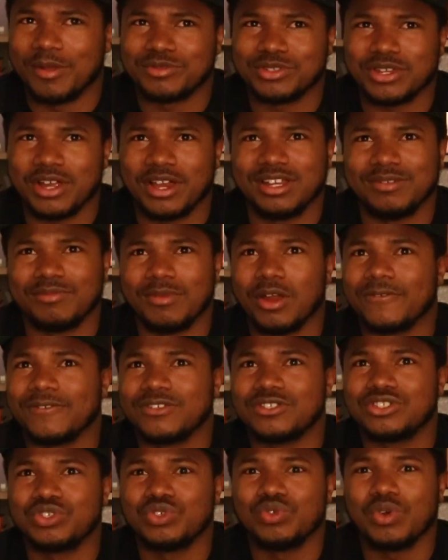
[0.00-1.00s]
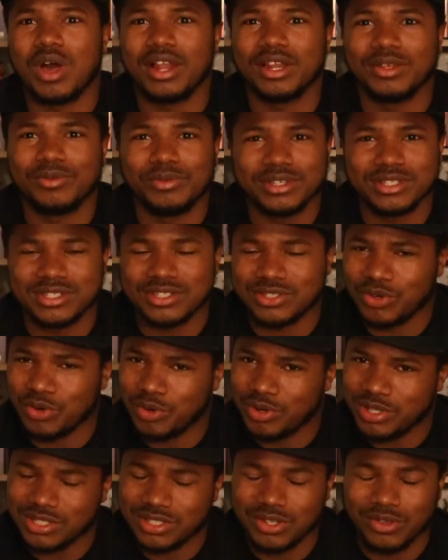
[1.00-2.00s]
Charlie Murphy's True Hollywood
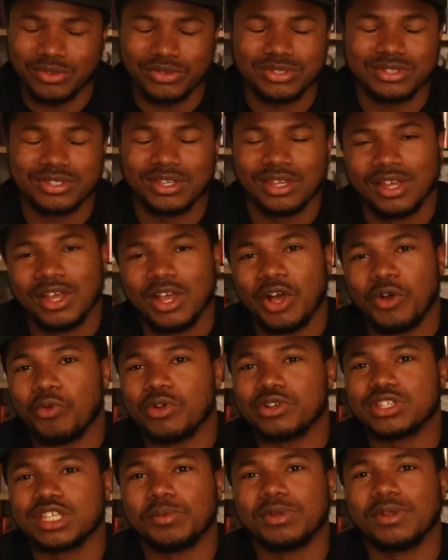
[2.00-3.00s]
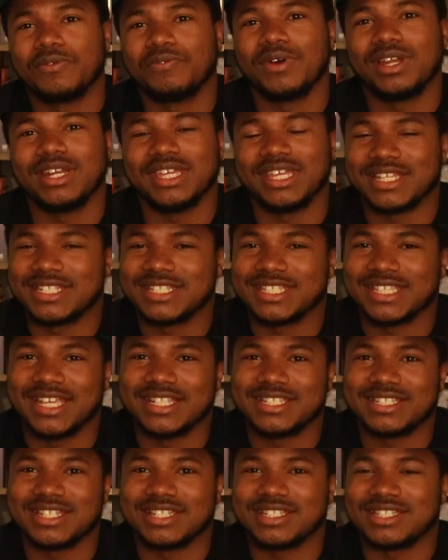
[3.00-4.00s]
Stories. Those were some of the funniest
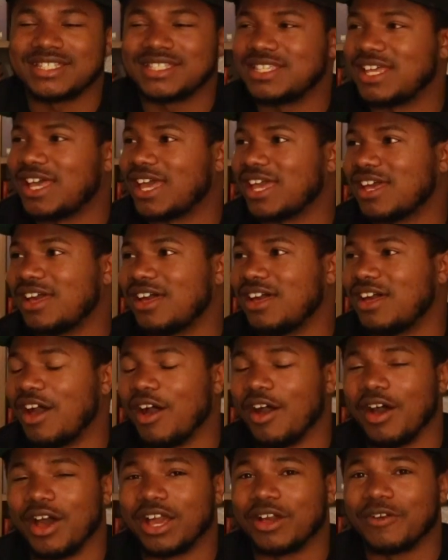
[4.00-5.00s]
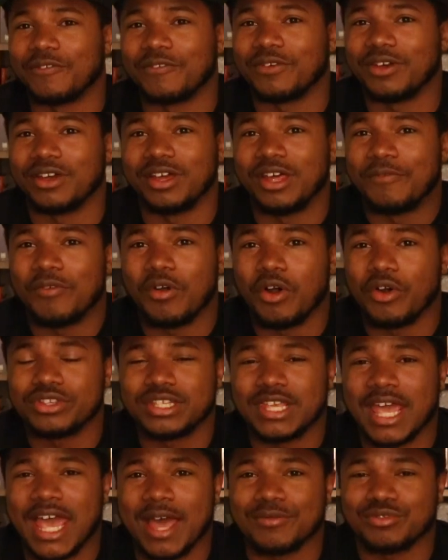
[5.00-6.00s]
skits in his of all
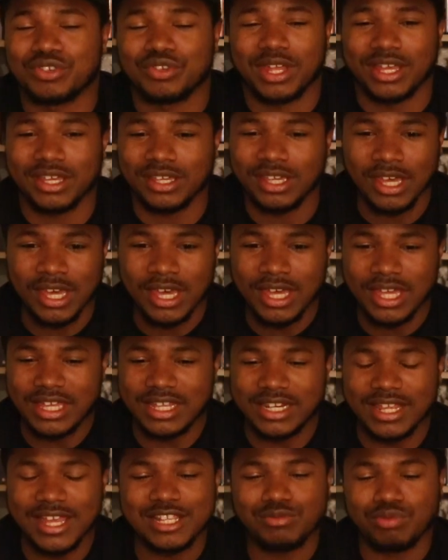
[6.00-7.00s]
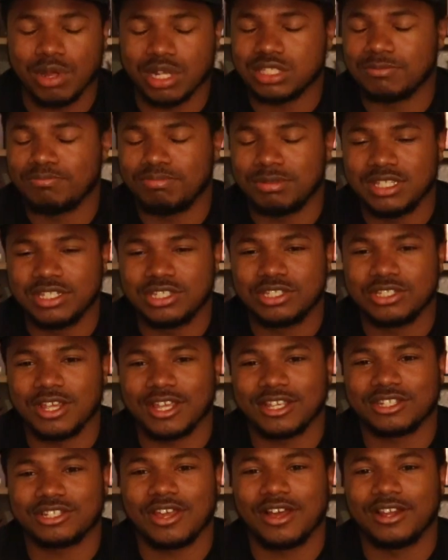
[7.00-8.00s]
time. So it is rest in peace,
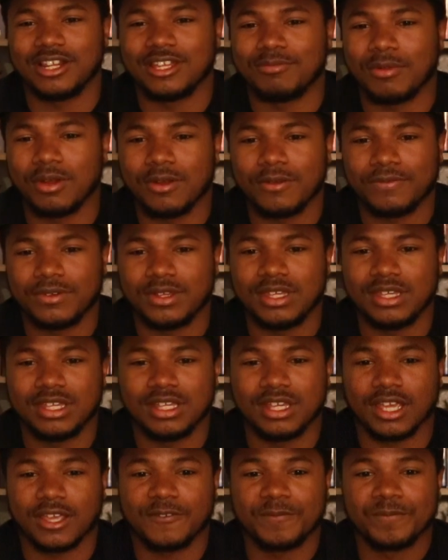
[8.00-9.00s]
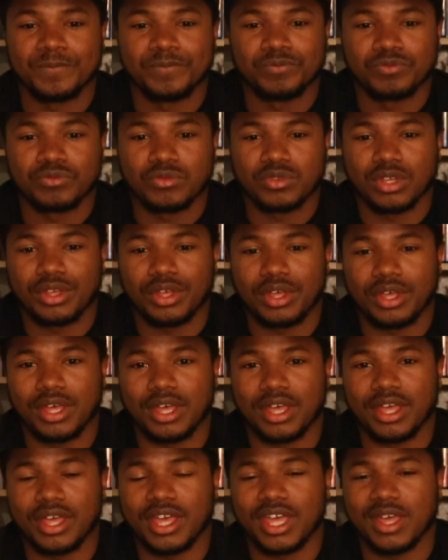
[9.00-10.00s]
Charlie Murphy.
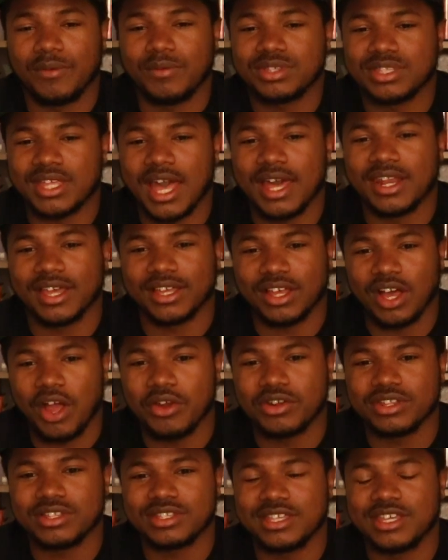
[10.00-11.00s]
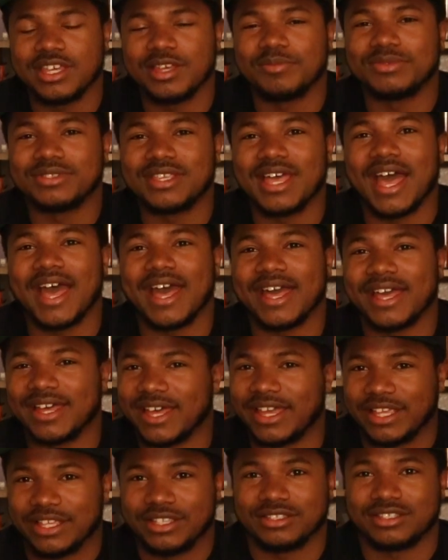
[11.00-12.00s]
It was kind of hard to see him
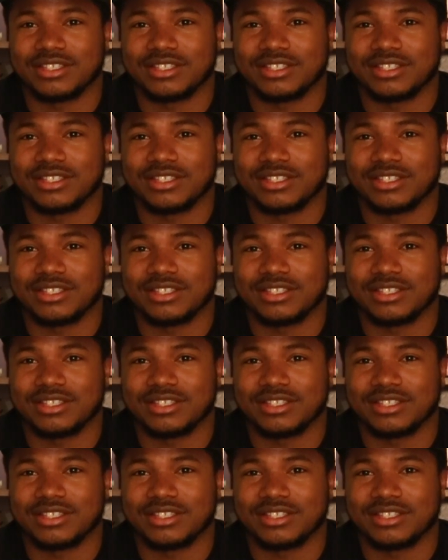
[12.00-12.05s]
die.